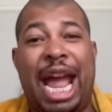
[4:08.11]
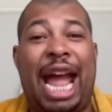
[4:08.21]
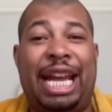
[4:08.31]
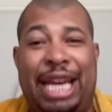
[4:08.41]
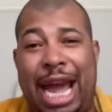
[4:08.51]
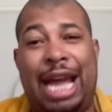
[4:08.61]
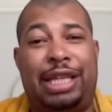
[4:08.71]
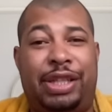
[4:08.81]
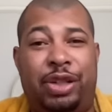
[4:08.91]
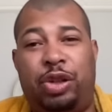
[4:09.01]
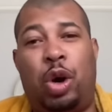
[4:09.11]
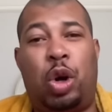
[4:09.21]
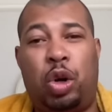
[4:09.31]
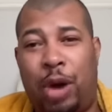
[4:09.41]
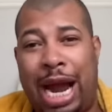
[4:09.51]
and gas this
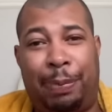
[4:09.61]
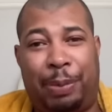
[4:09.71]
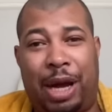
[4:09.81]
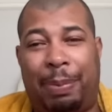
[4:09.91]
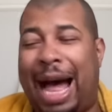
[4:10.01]
whole crap up.